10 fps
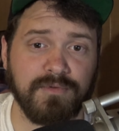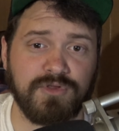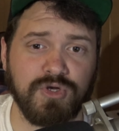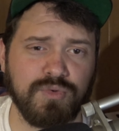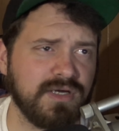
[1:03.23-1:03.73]

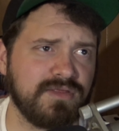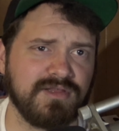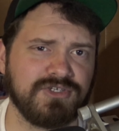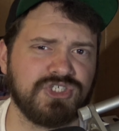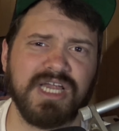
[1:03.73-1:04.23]
2 with
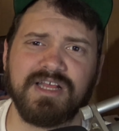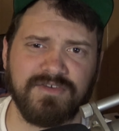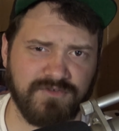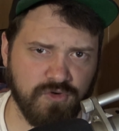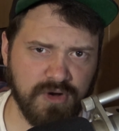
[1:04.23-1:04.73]
shades
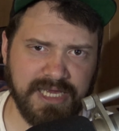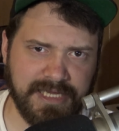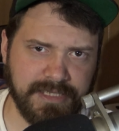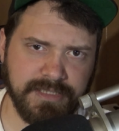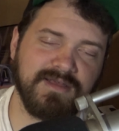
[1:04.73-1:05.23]
of
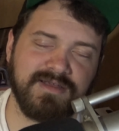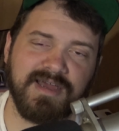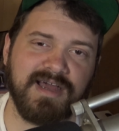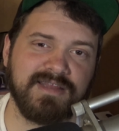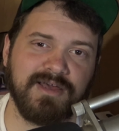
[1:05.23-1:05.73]
green.
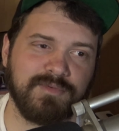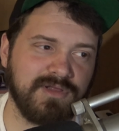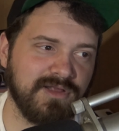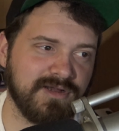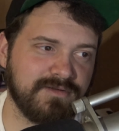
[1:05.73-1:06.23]
God, that would
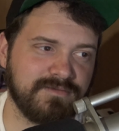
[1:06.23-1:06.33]
look...